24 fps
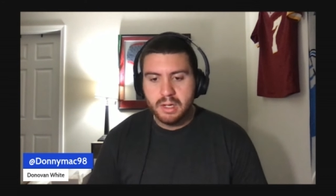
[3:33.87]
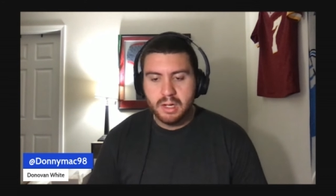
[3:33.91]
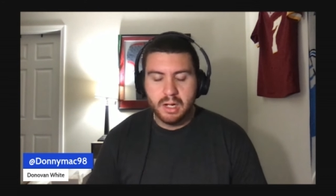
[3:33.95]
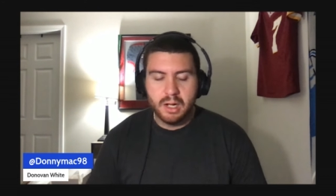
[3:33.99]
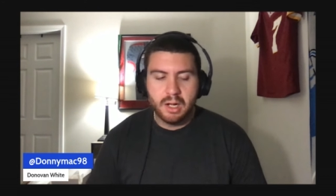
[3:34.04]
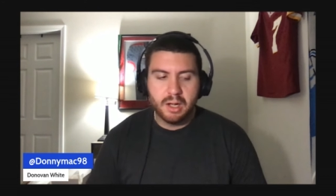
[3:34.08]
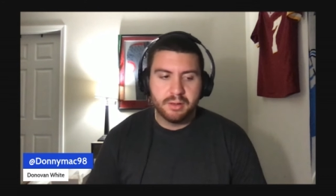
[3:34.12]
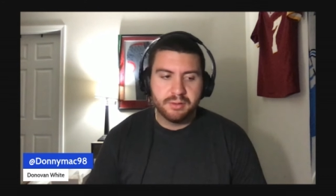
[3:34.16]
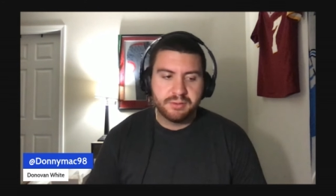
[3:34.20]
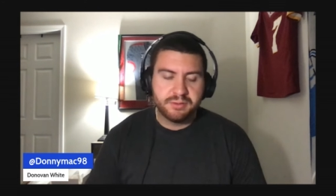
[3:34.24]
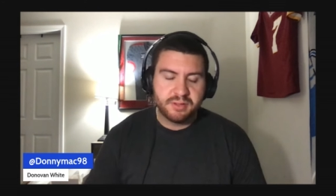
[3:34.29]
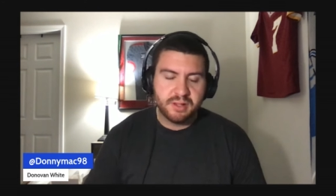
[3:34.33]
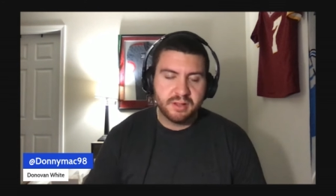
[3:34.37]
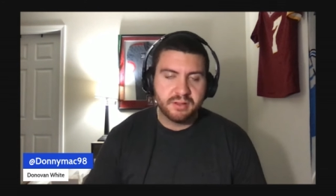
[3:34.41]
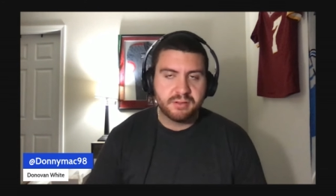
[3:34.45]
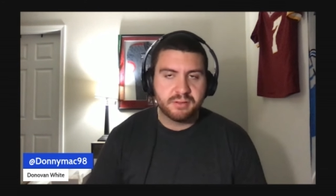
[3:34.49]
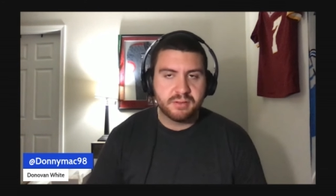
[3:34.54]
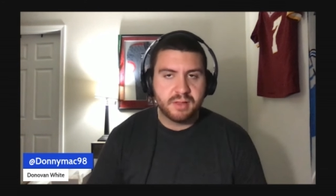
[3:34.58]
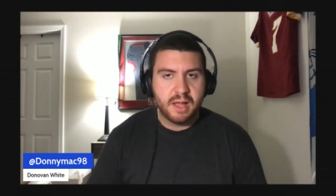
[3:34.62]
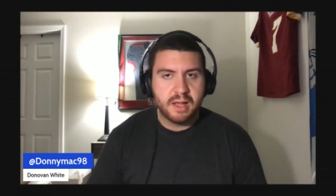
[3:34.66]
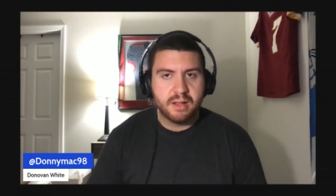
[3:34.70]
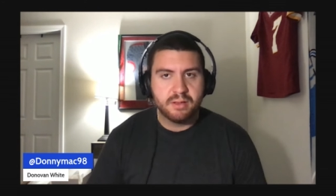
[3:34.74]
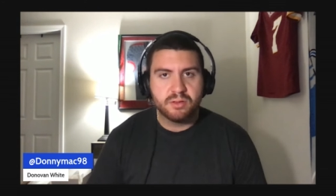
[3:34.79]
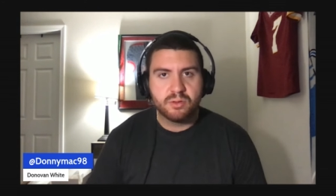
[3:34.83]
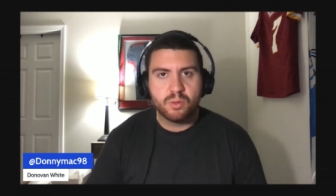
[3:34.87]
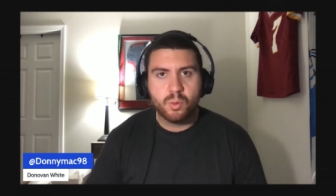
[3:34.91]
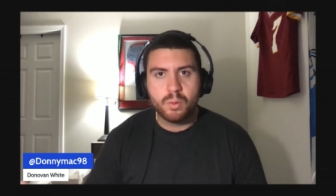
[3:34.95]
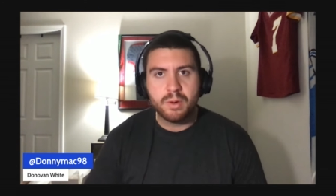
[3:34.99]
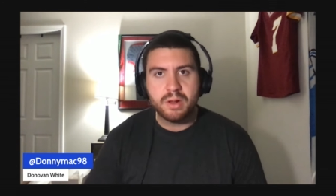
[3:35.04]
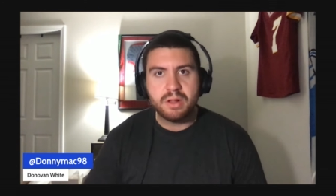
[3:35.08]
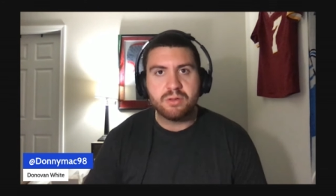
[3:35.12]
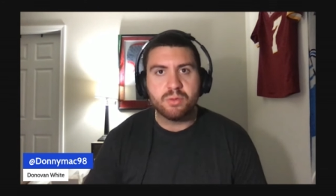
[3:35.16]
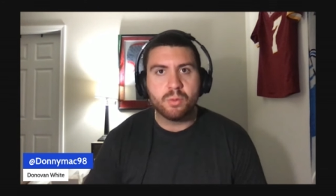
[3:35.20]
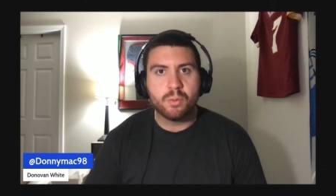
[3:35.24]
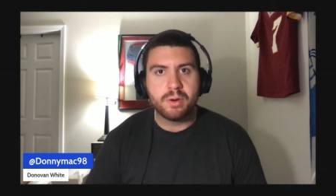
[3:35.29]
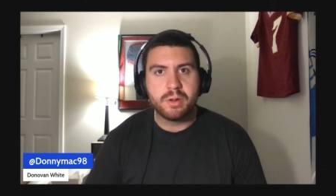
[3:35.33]
Uh, since then,
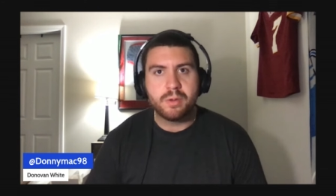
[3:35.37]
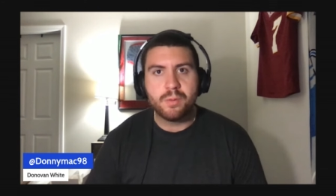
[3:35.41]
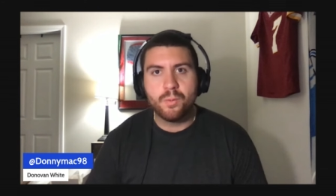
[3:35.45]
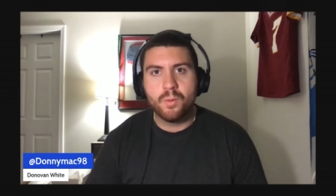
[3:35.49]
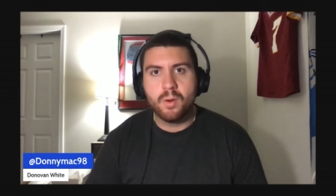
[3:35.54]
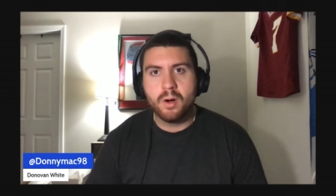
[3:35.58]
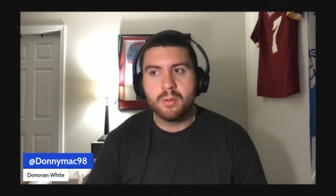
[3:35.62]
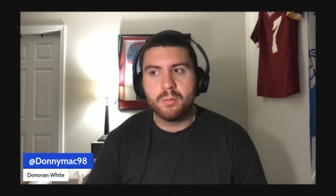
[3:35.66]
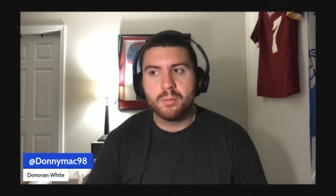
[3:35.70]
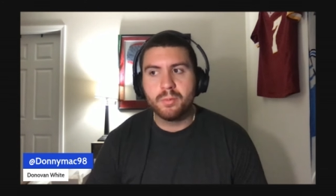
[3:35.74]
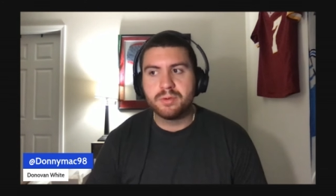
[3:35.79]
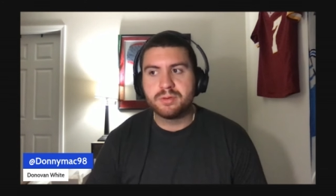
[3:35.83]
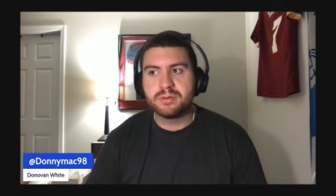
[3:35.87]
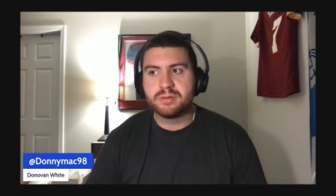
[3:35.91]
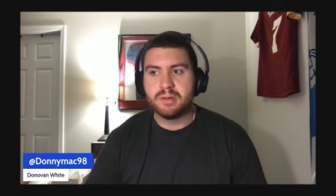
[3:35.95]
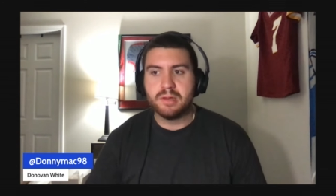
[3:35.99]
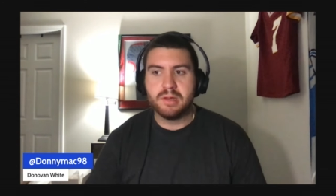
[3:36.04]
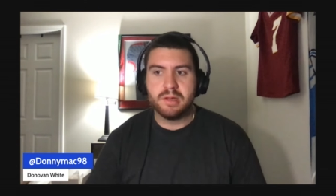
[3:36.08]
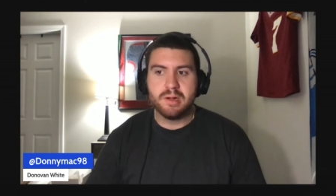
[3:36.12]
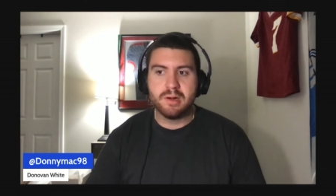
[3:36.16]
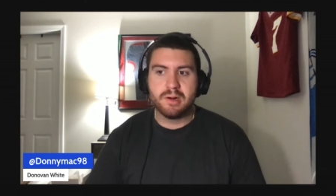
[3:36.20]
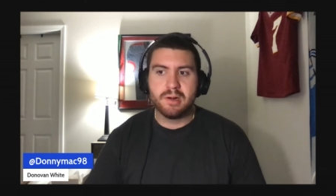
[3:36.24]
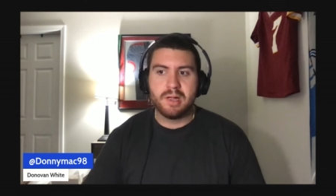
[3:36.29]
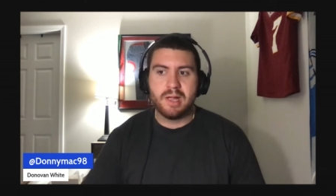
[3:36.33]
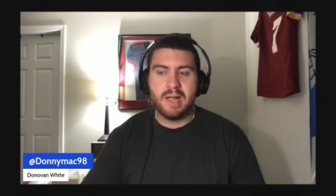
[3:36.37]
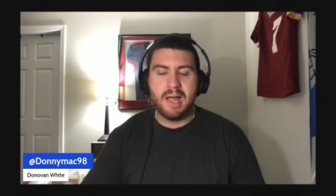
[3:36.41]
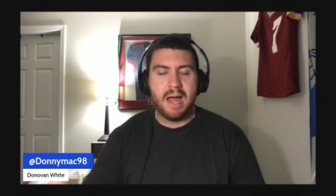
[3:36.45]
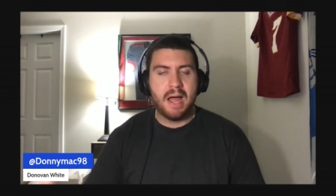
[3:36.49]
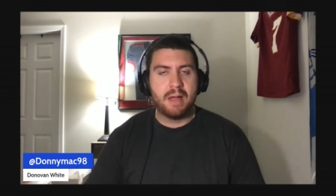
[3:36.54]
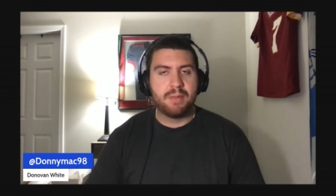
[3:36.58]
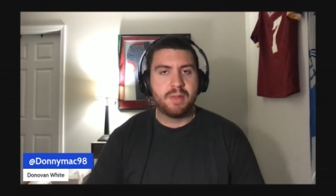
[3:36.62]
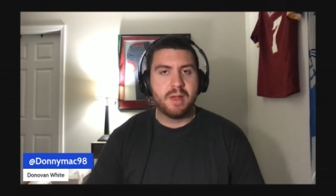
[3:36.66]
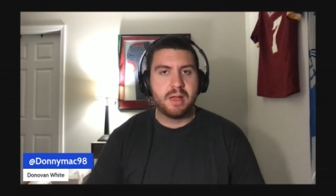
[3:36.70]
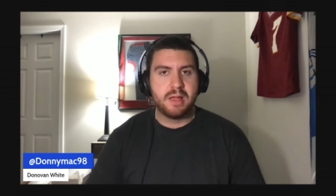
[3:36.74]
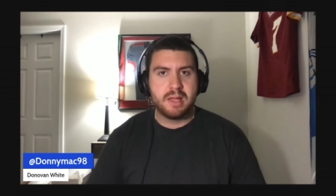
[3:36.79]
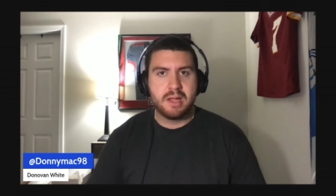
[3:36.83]
2021 was the year he
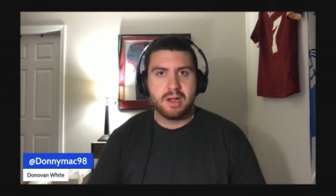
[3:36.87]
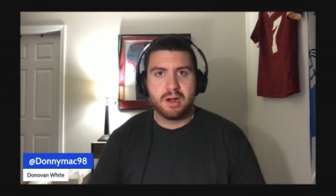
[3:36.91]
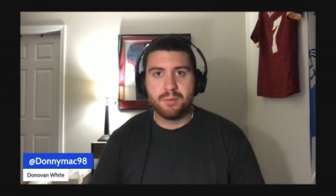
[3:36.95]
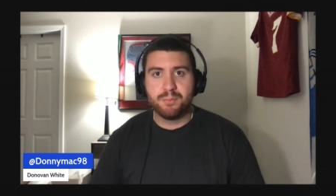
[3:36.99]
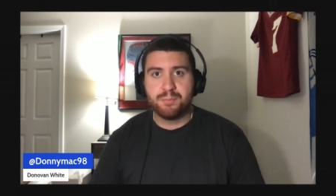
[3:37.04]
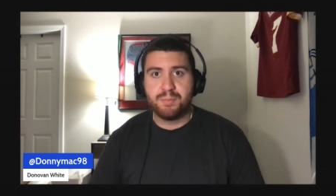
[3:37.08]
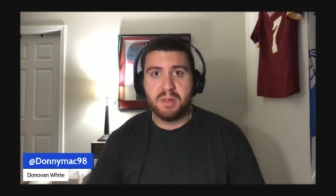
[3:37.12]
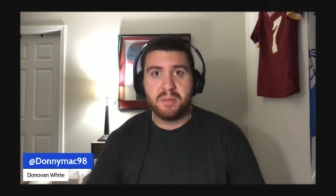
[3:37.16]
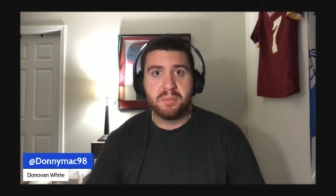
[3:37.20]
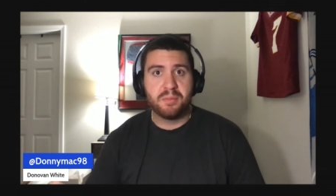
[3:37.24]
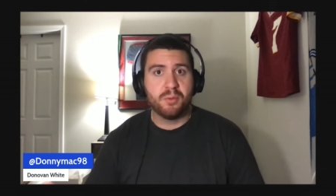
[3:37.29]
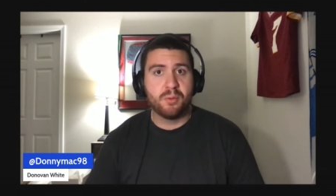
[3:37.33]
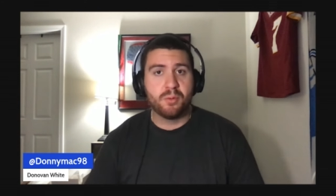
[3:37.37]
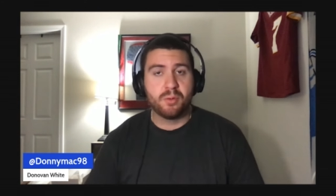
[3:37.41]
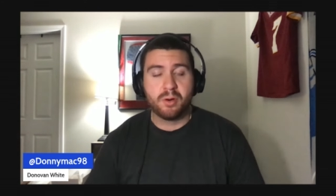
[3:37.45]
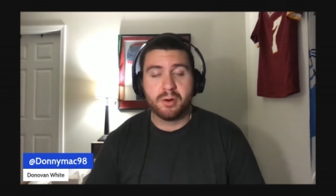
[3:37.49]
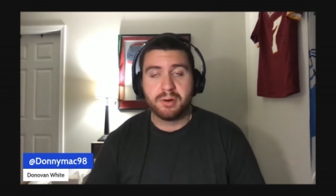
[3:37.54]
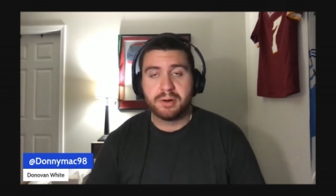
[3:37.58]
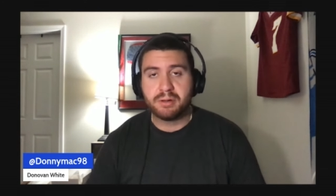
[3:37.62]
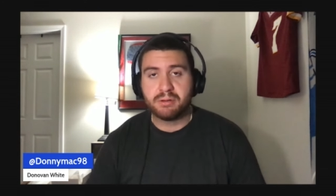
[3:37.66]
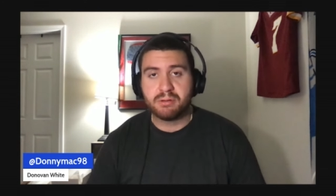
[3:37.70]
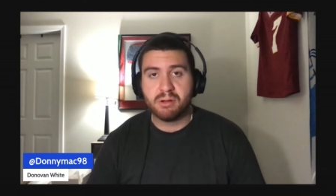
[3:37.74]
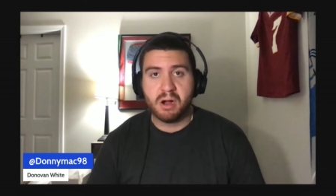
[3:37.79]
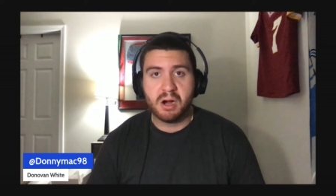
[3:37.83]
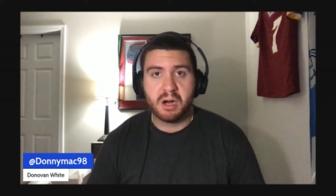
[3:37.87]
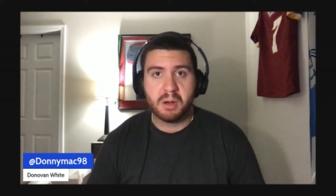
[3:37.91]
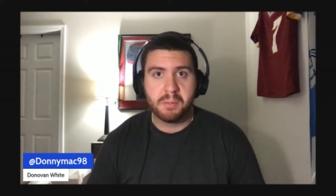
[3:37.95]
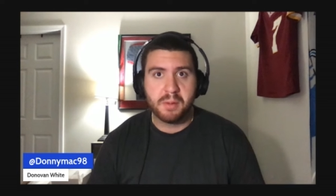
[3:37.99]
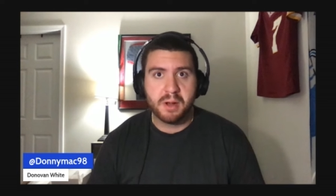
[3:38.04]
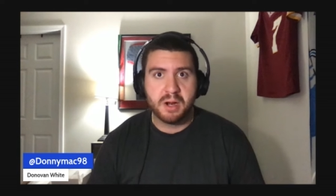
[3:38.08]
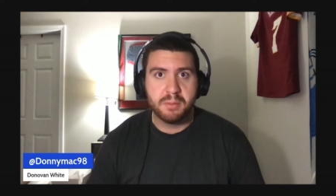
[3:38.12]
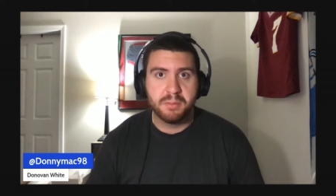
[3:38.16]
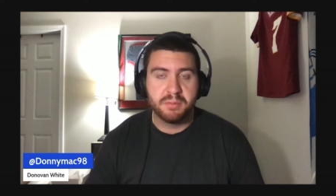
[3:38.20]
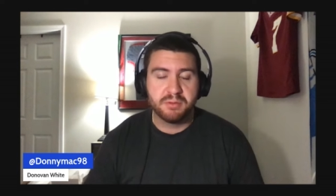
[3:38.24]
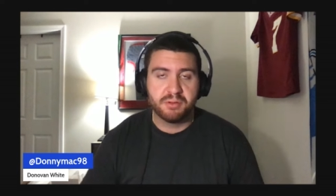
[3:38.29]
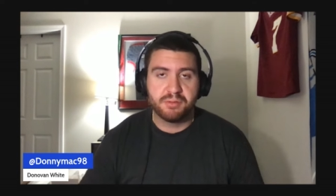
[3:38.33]
had that year, and people were already talking
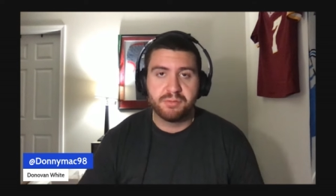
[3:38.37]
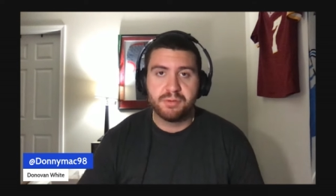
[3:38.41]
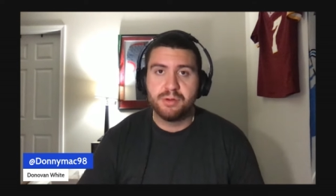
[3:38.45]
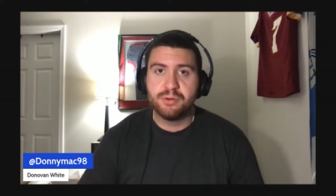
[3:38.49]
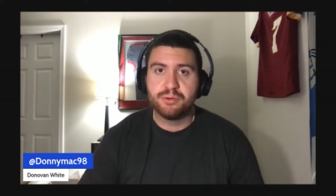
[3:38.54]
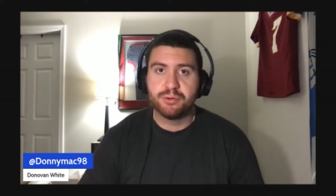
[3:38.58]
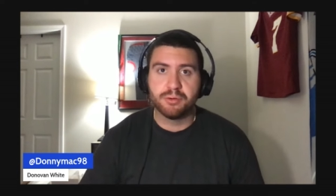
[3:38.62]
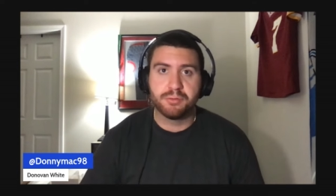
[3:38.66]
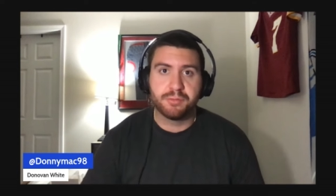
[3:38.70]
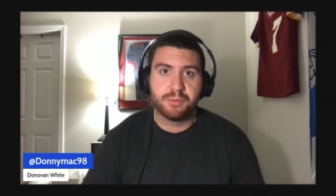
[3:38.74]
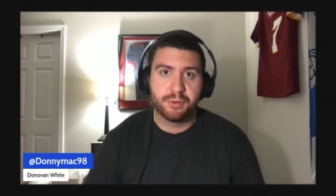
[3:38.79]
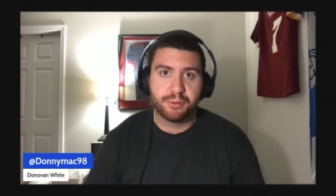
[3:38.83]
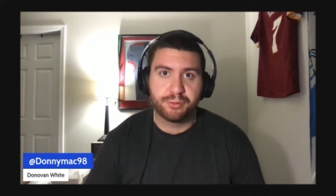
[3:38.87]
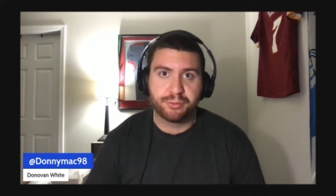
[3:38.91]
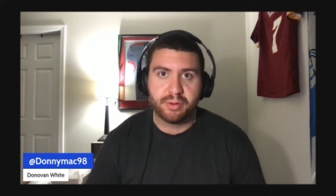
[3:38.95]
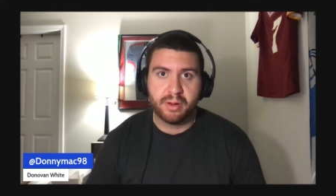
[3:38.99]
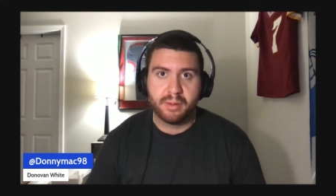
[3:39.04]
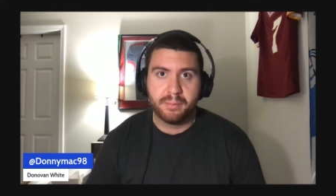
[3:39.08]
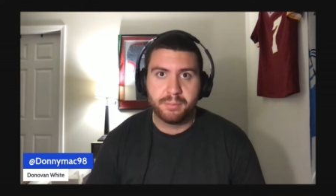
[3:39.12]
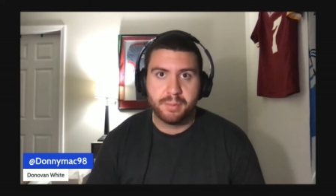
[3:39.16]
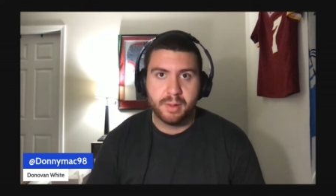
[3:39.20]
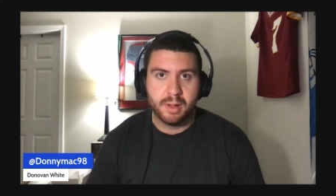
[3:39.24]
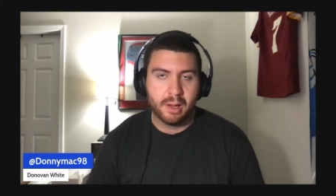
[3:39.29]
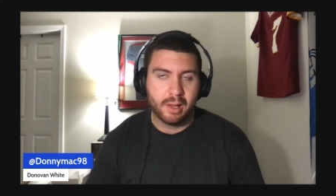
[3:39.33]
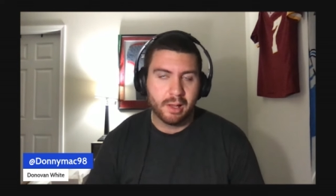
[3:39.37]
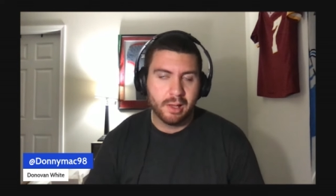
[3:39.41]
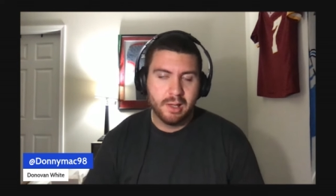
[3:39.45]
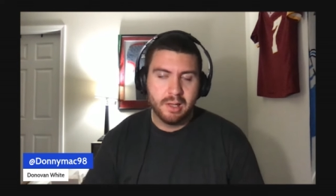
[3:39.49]
about him as a future first round pick.